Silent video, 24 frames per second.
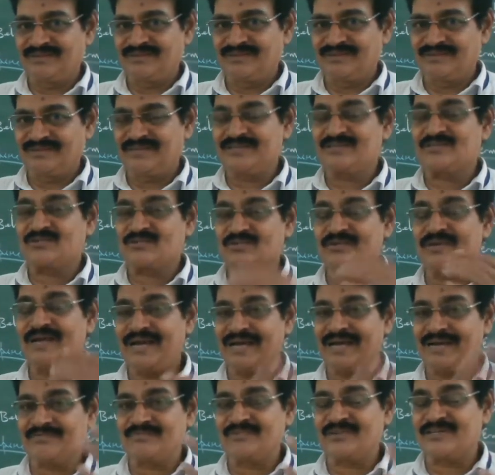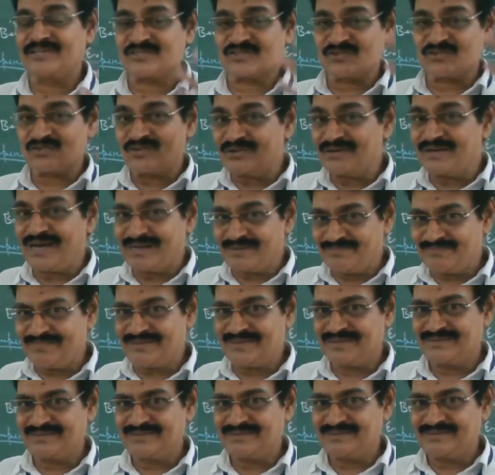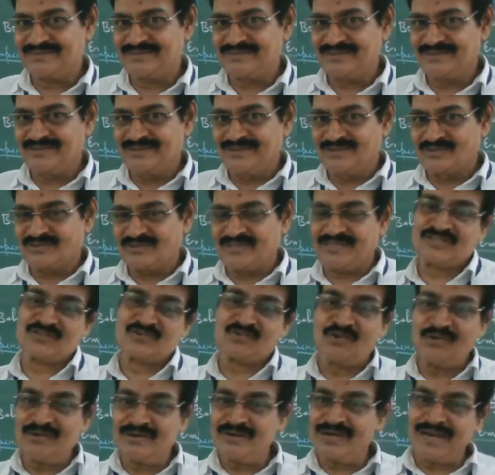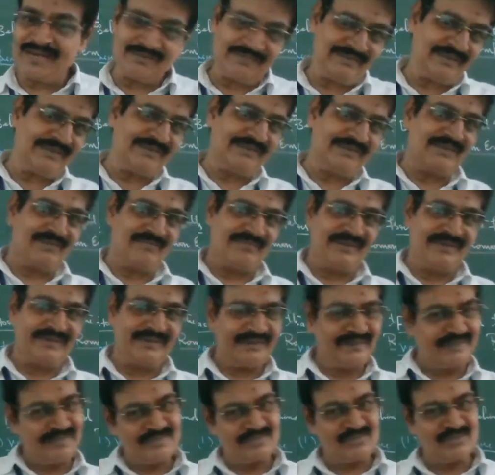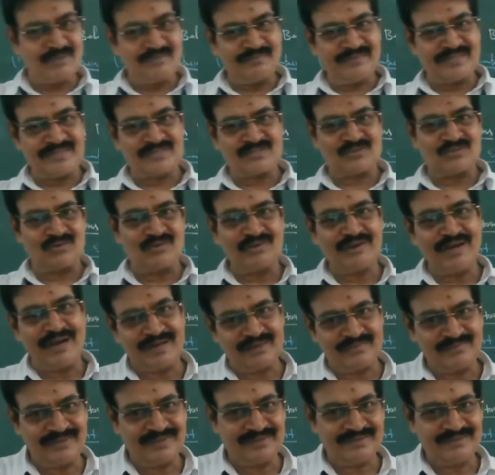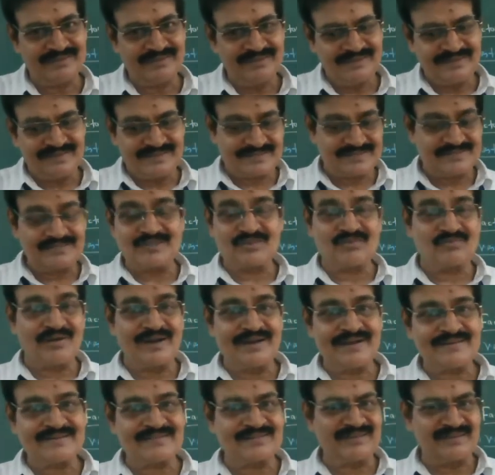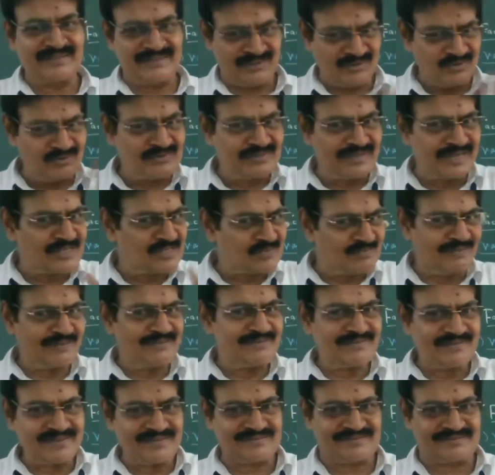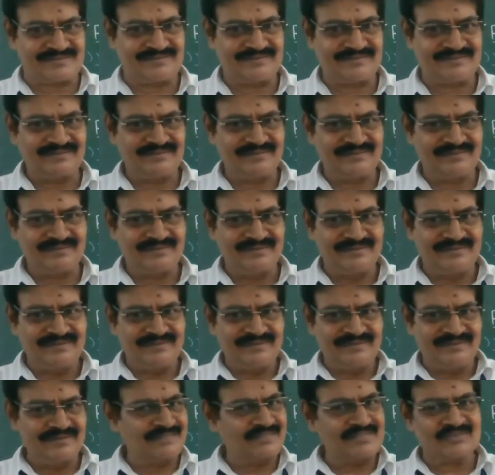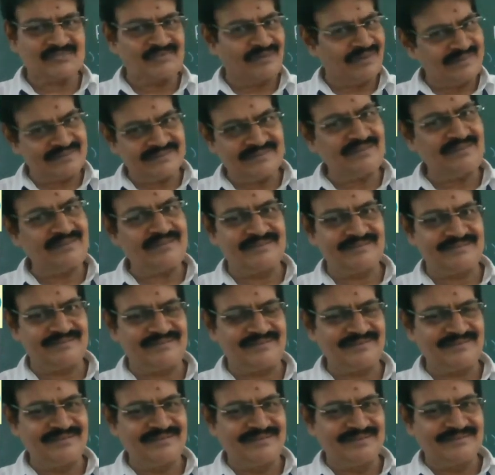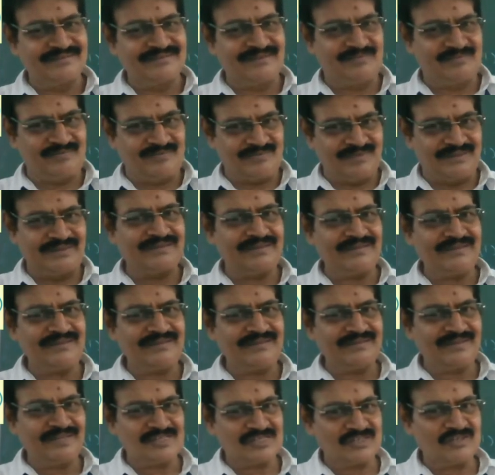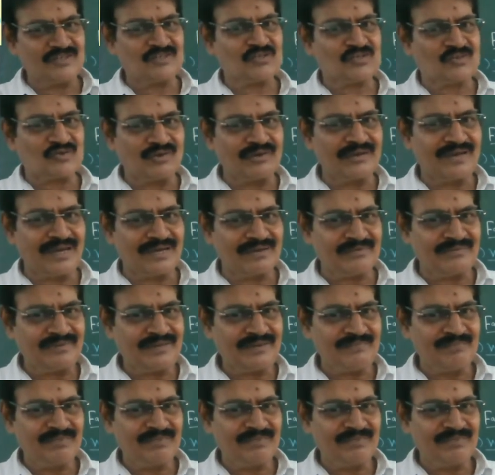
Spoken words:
They should have the strong army. The strong army, in the maintenance of the strong army, it requires the huge expenses. It is quite clear that maintaining the strong army,